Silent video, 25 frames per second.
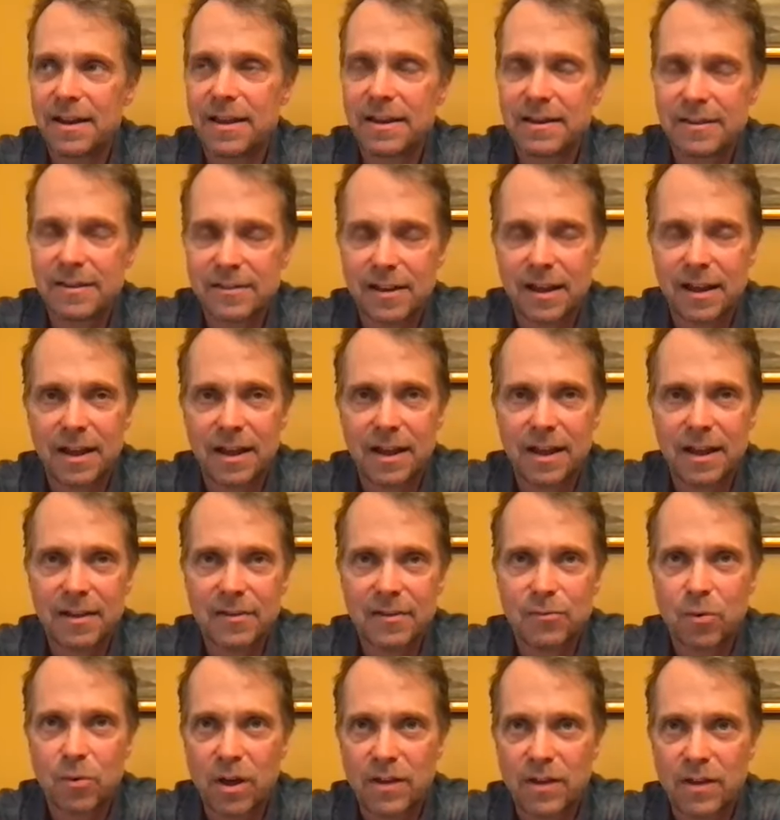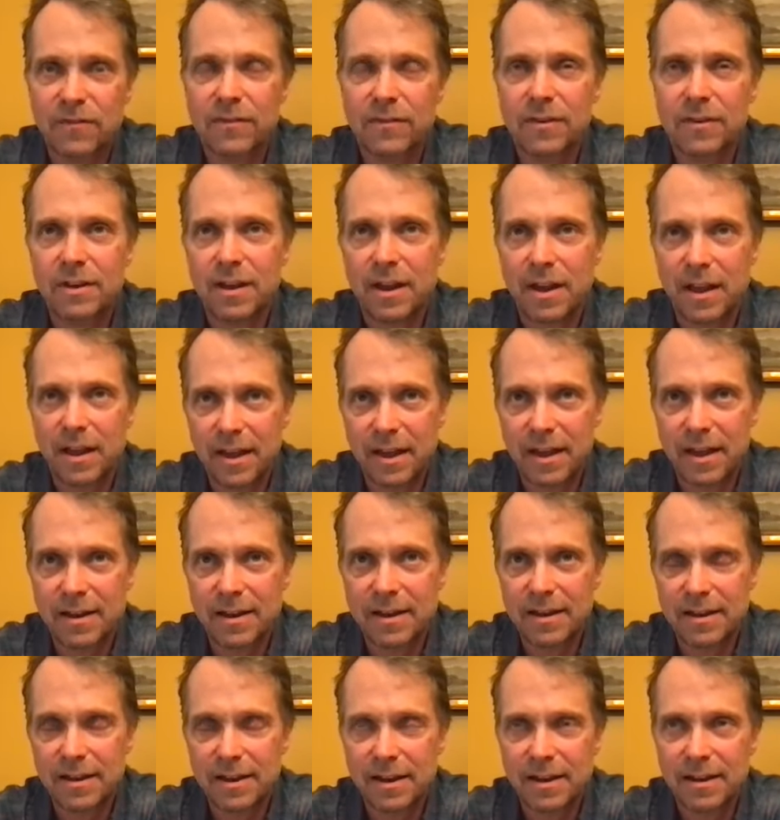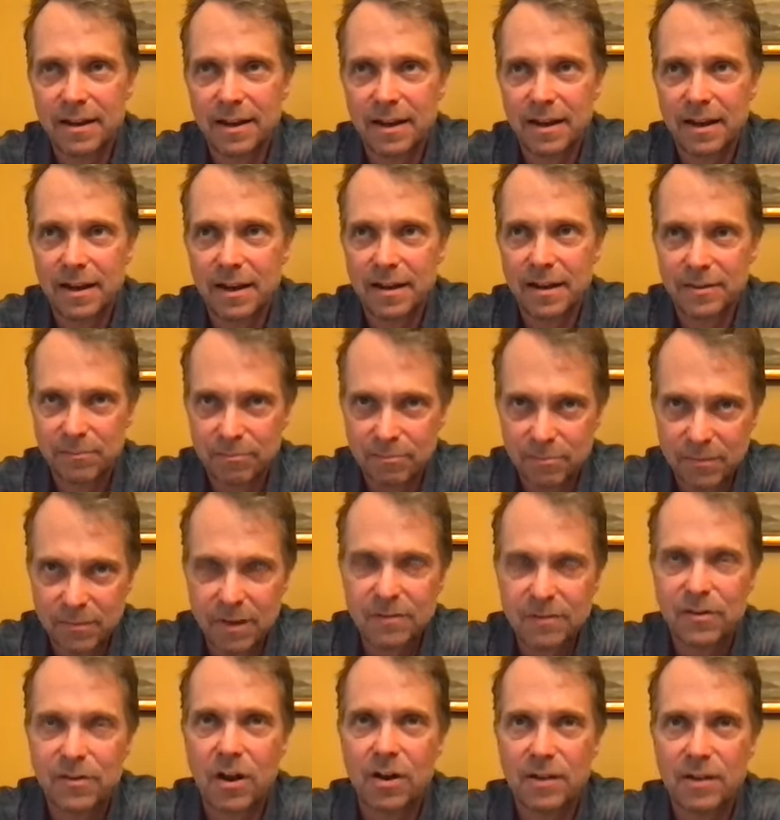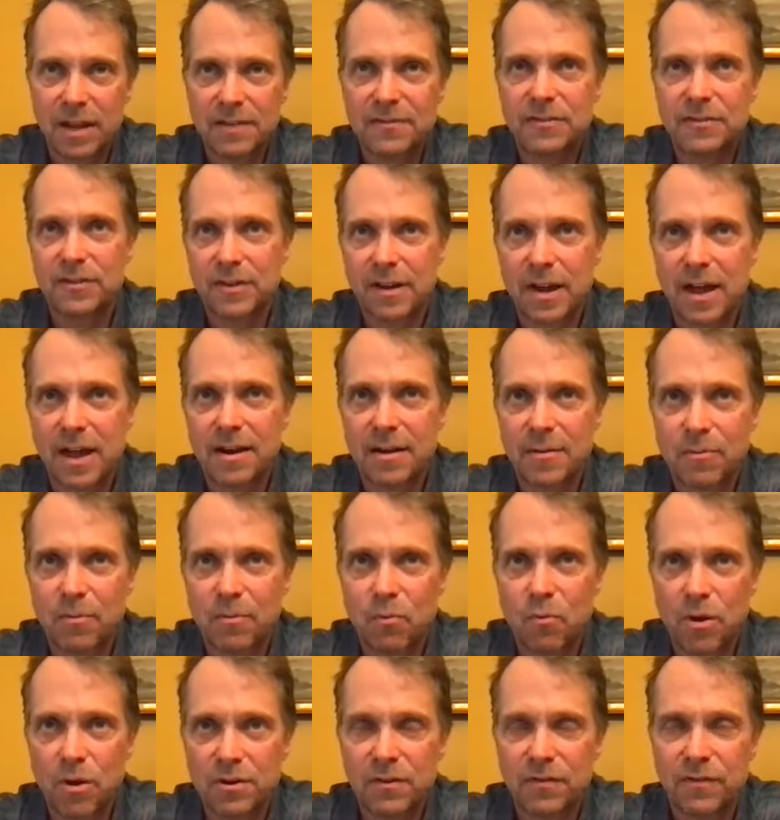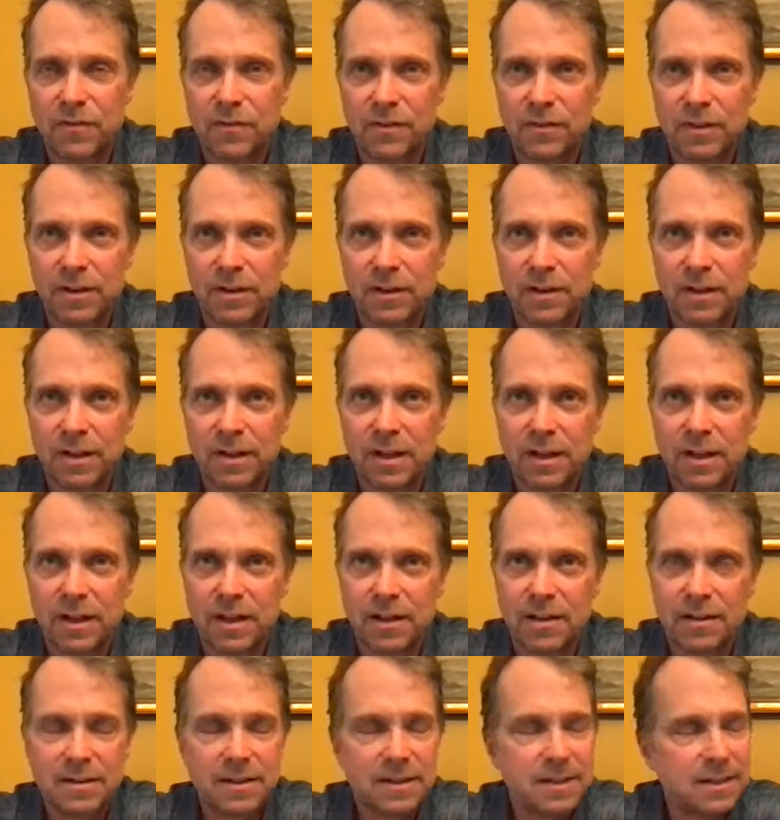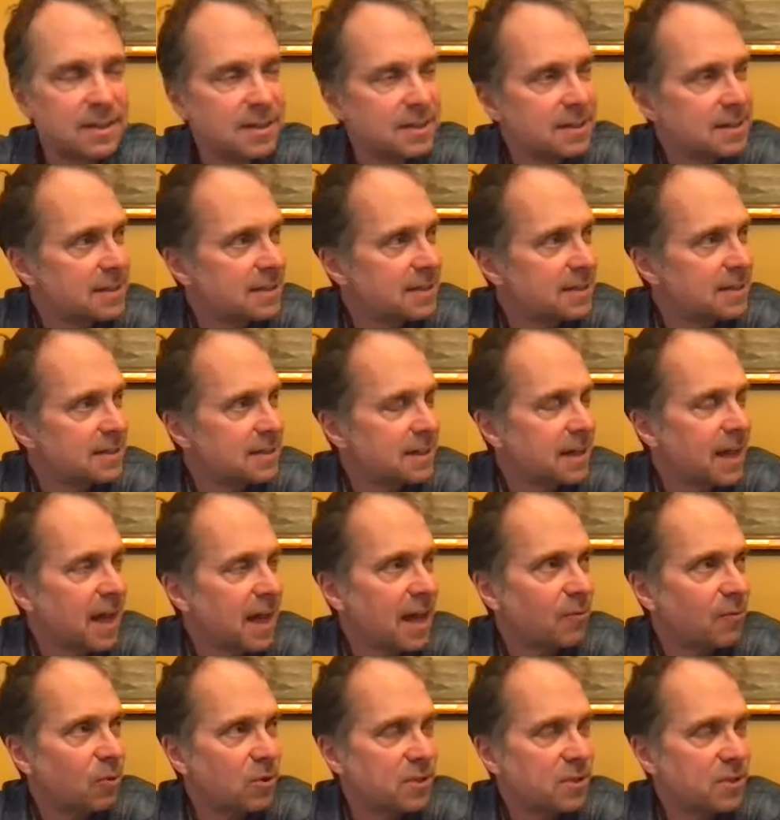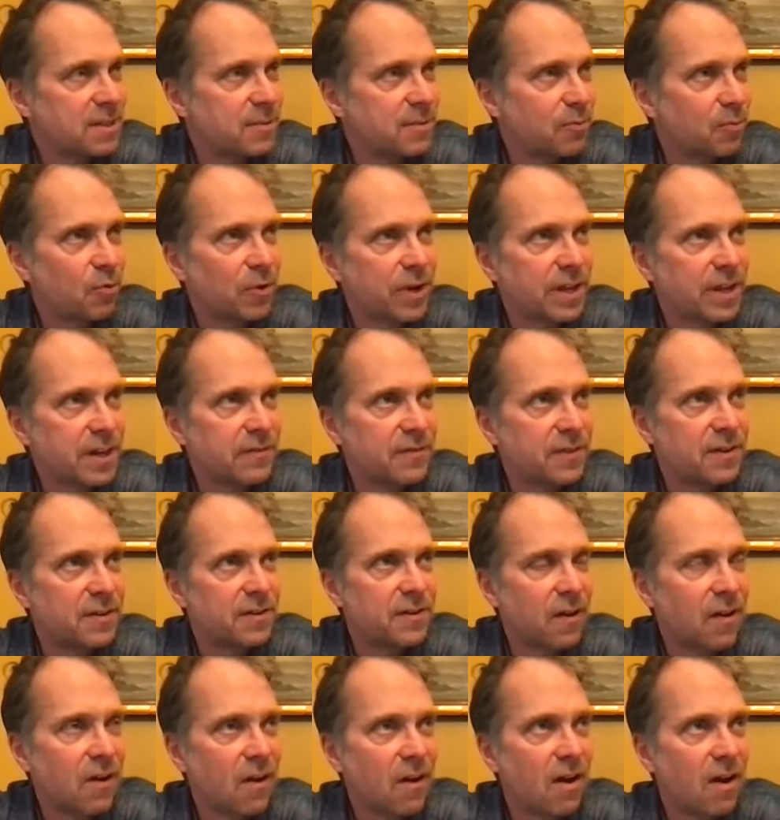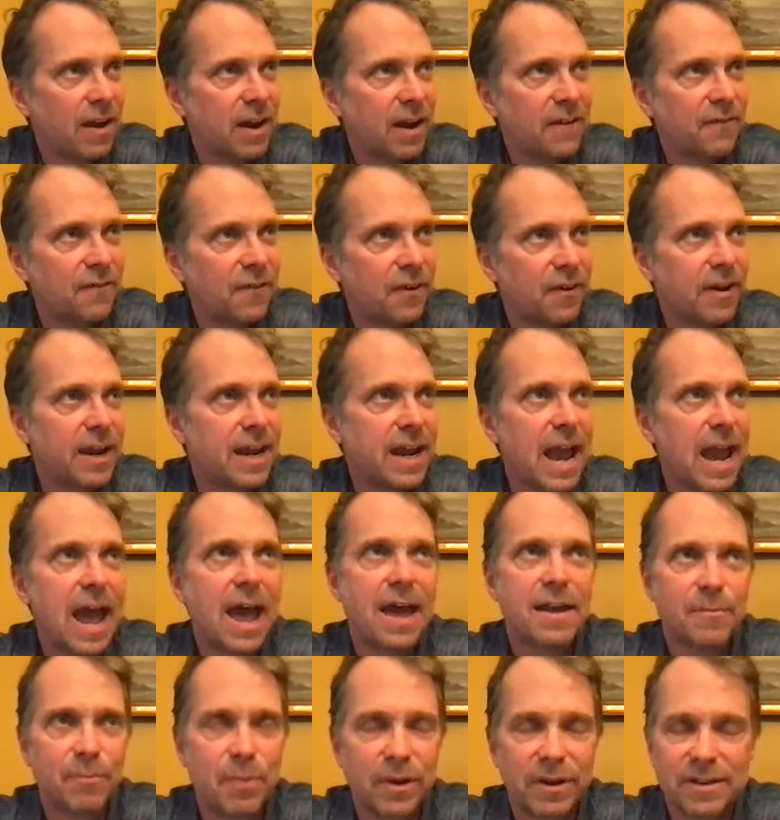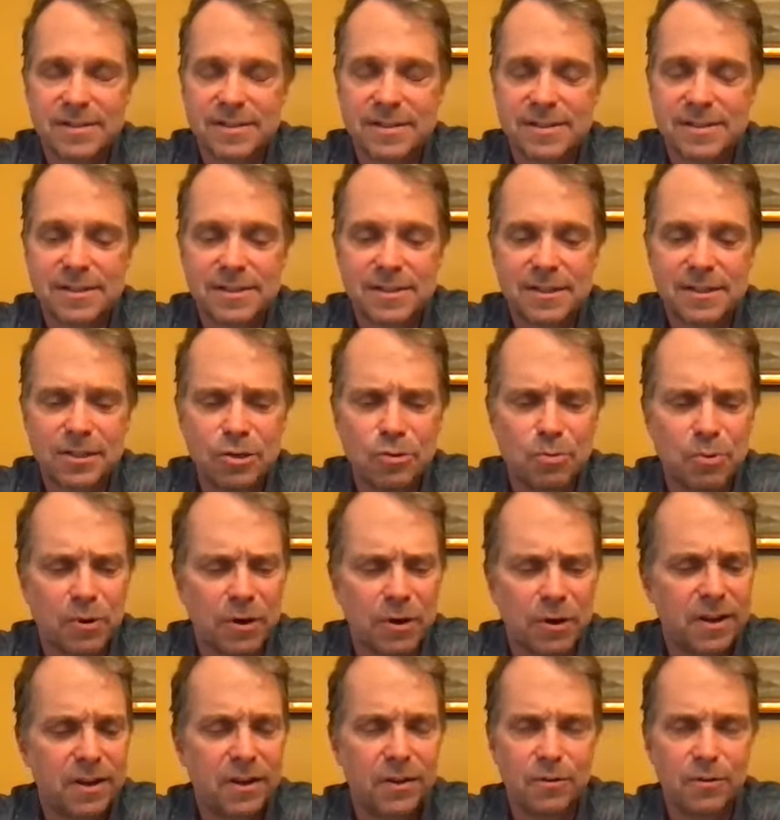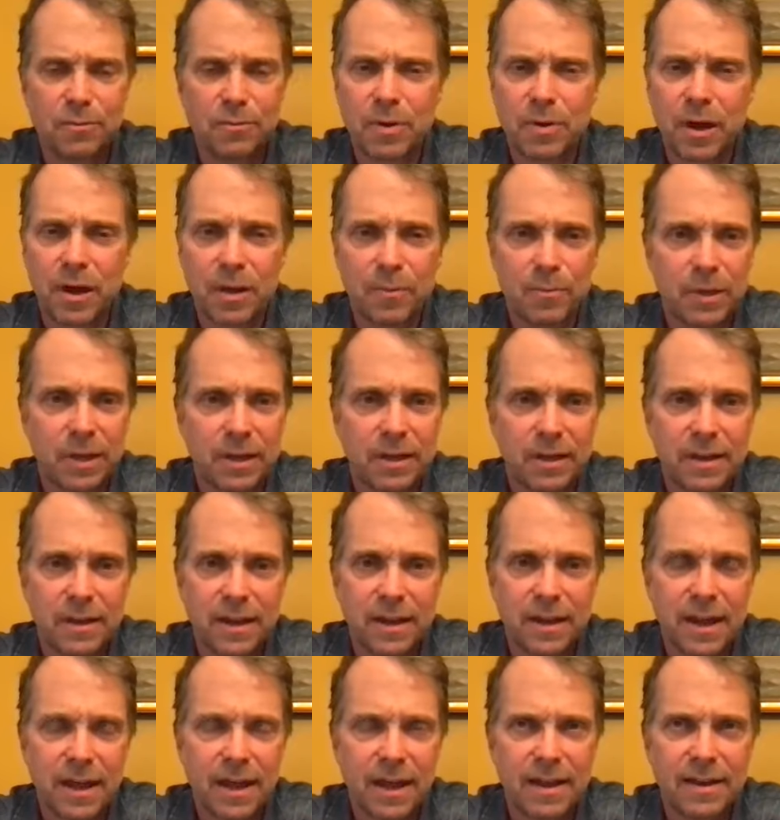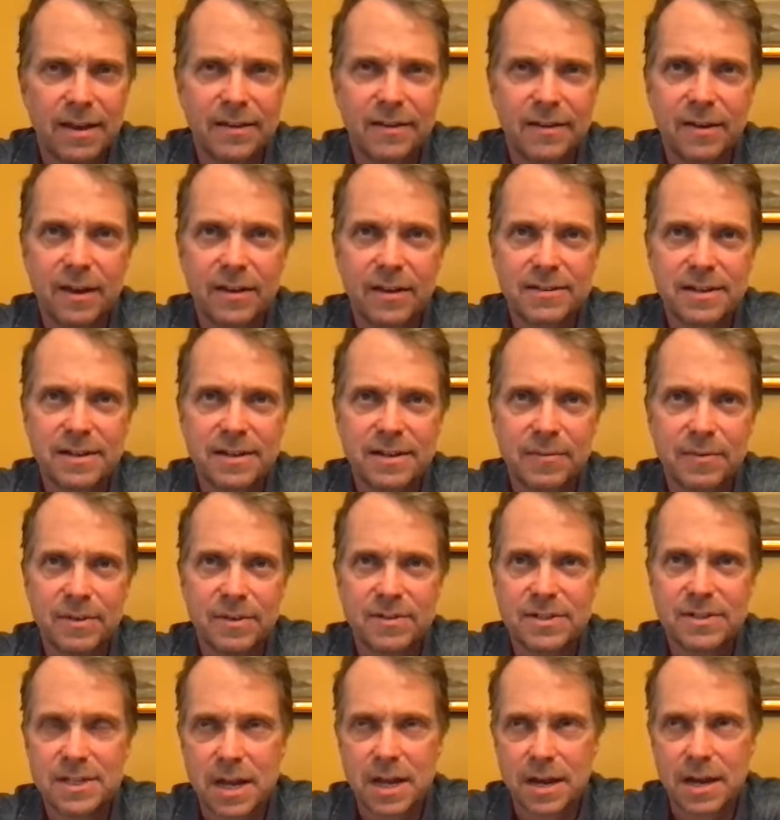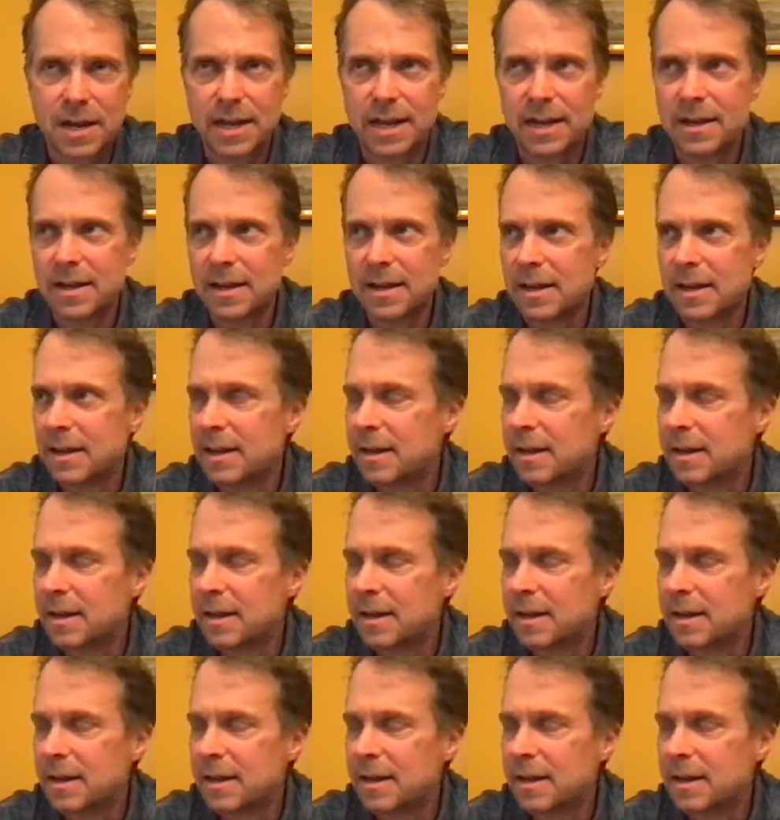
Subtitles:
his wife and his daughter, they just got a wonderful little God, what's the breed of the dog? I forget, but it's a super cute puppy, and his name is Sunny.